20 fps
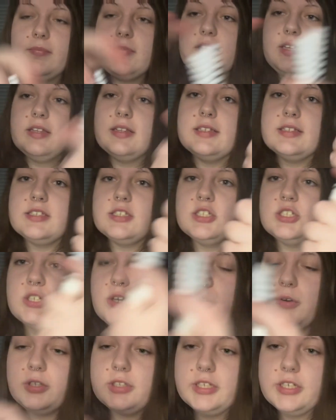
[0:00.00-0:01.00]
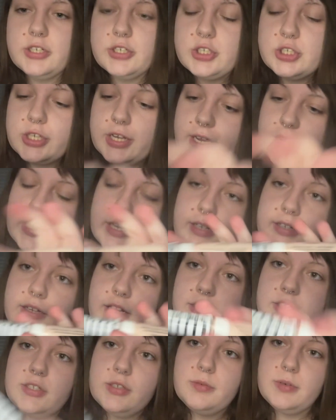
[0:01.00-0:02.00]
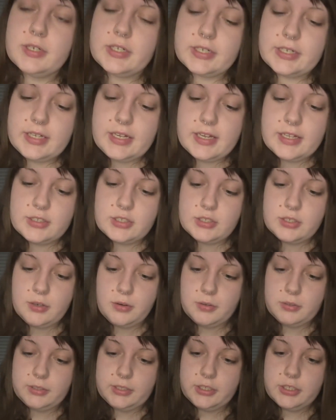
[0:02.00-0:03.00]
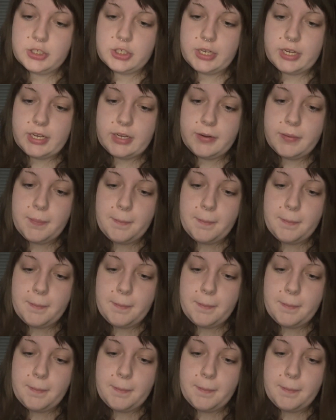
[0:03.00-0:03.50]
This is totally your shade, not to worry, it's totally your shade.